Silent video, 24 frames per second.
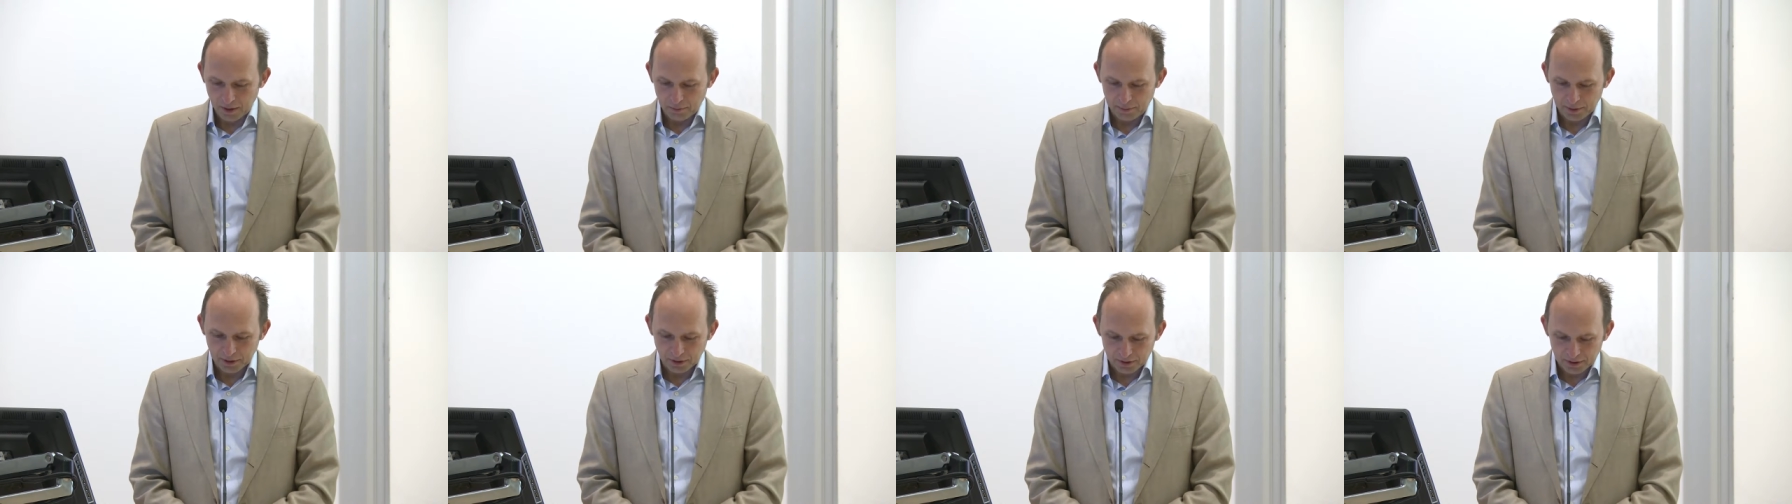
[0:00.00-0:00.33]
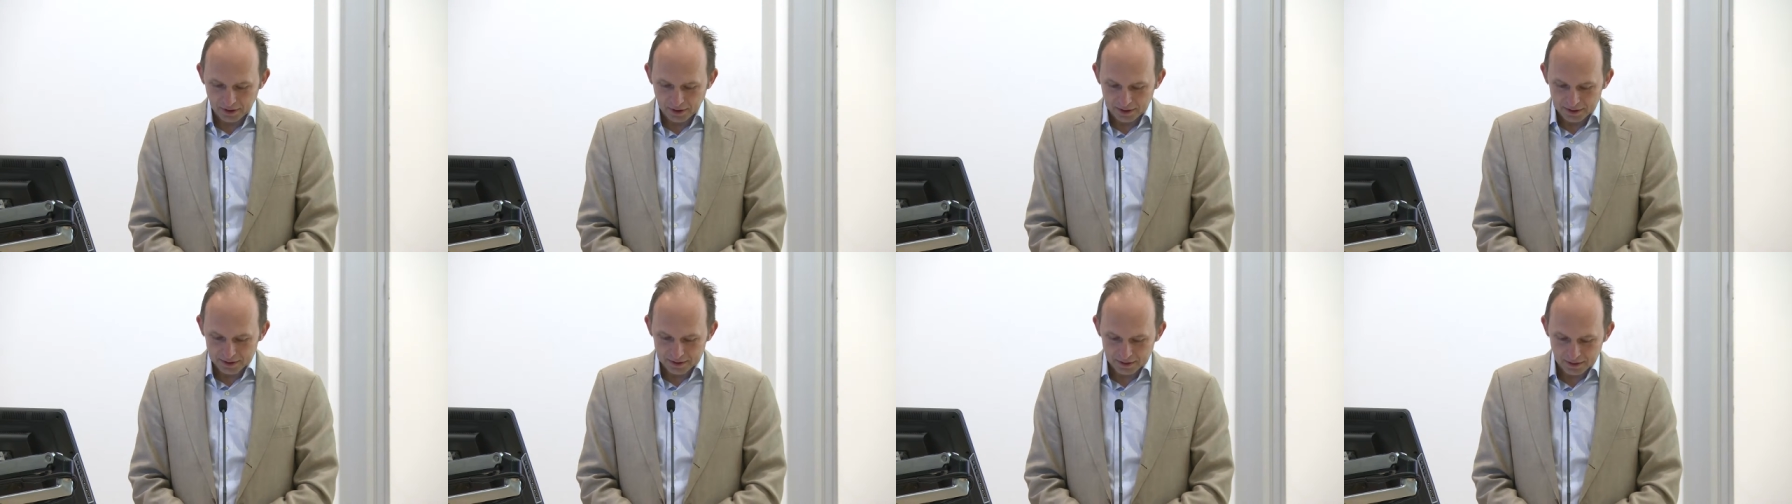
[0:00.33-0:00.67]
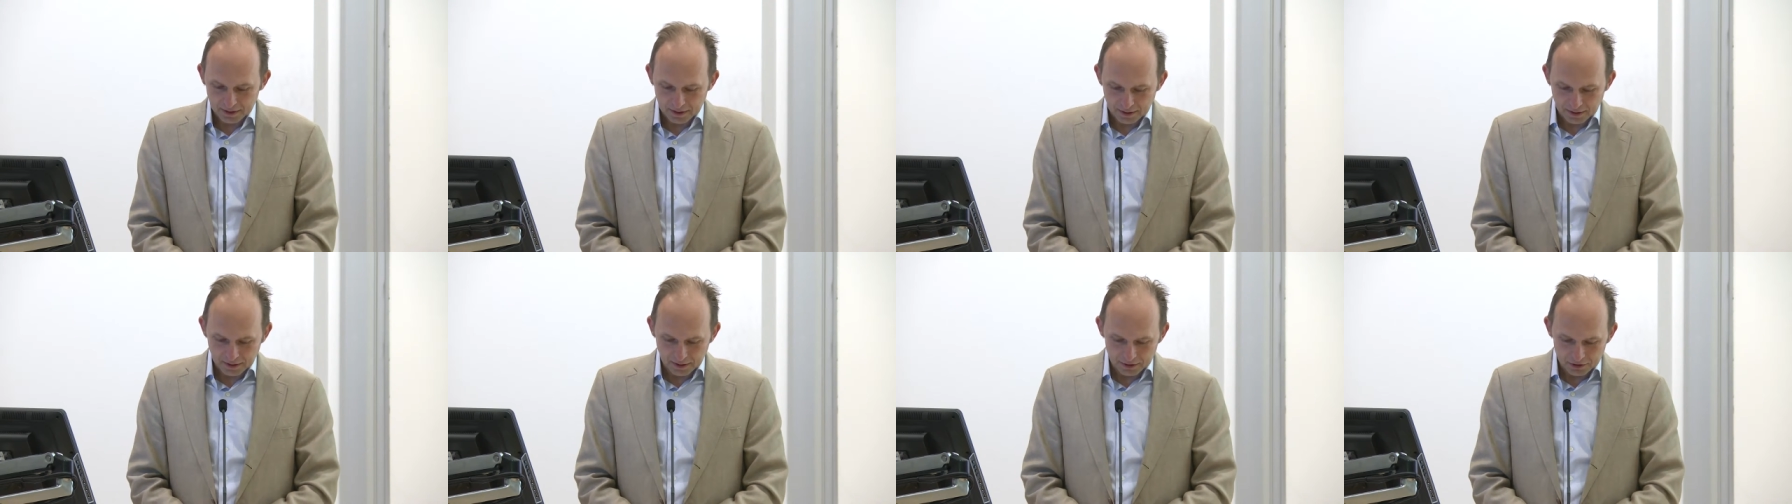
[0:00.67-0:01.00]
buildings
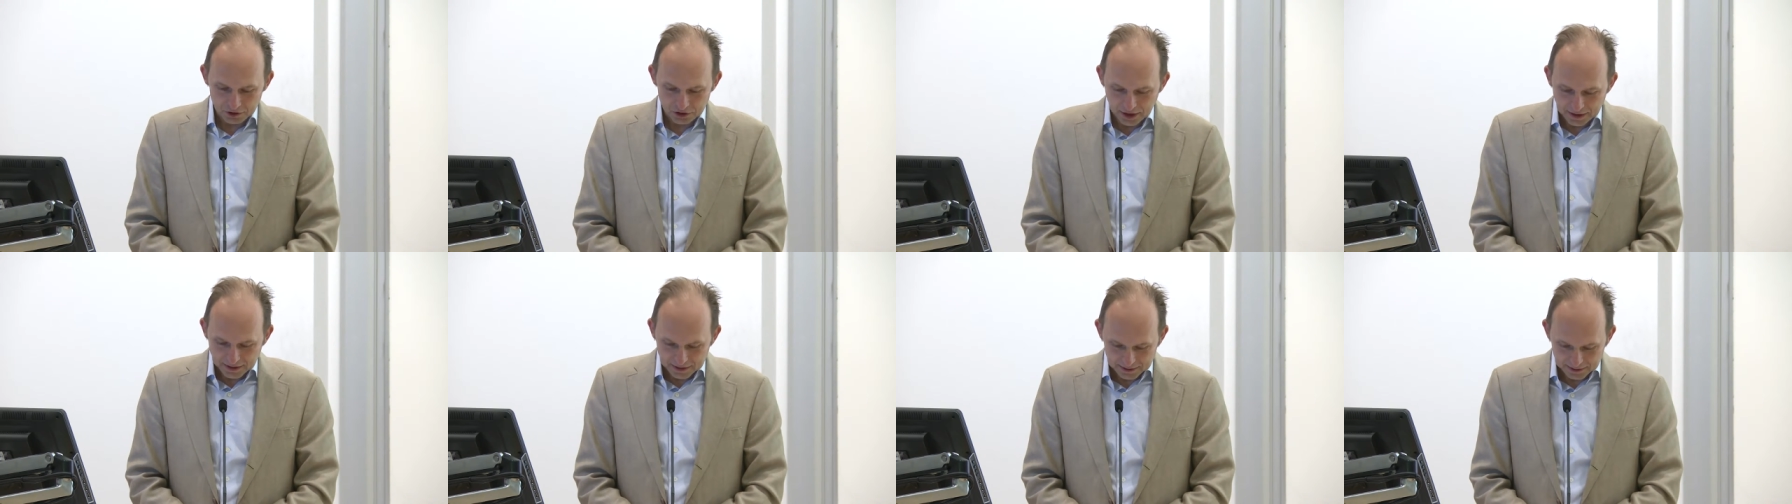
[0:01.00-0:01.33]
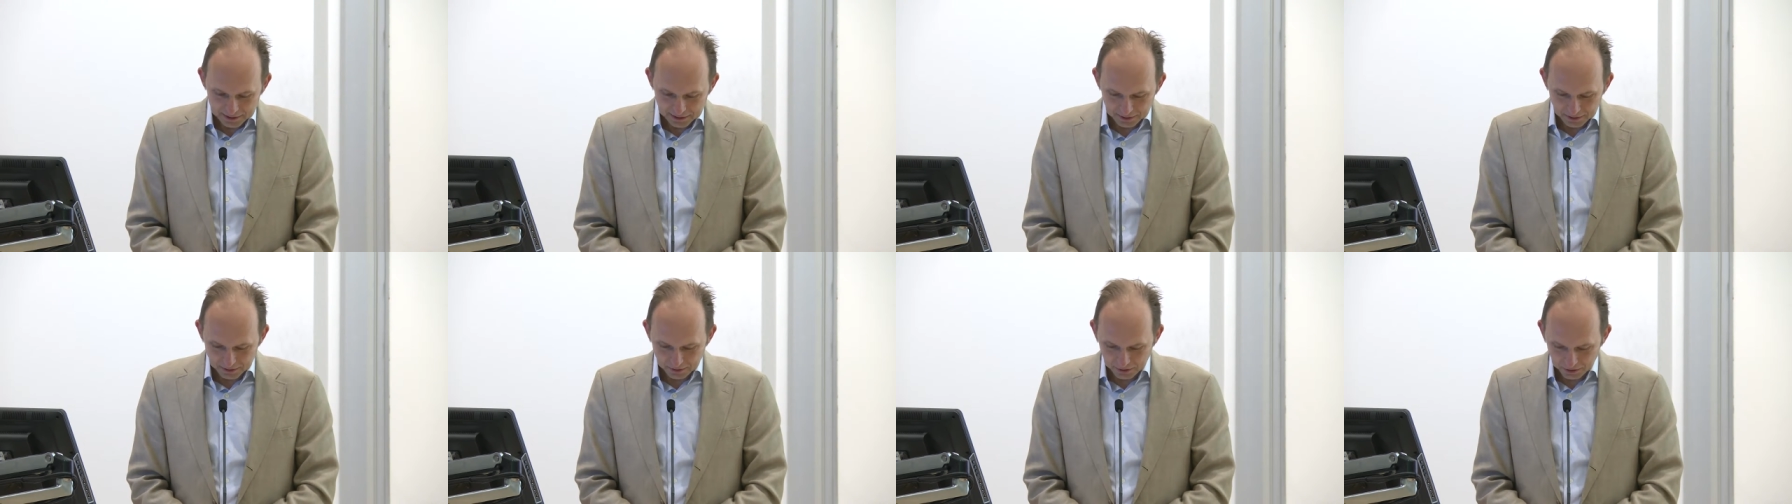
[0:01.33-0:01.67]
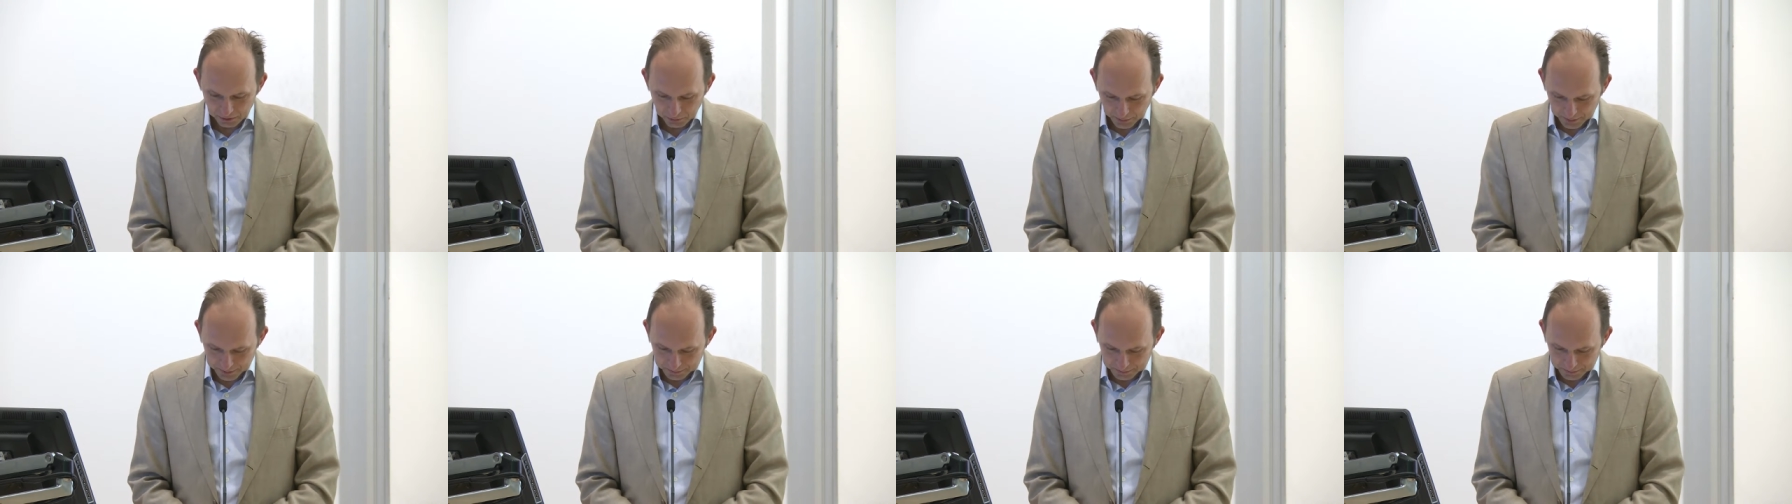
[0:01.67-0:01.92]
uh, adjacent to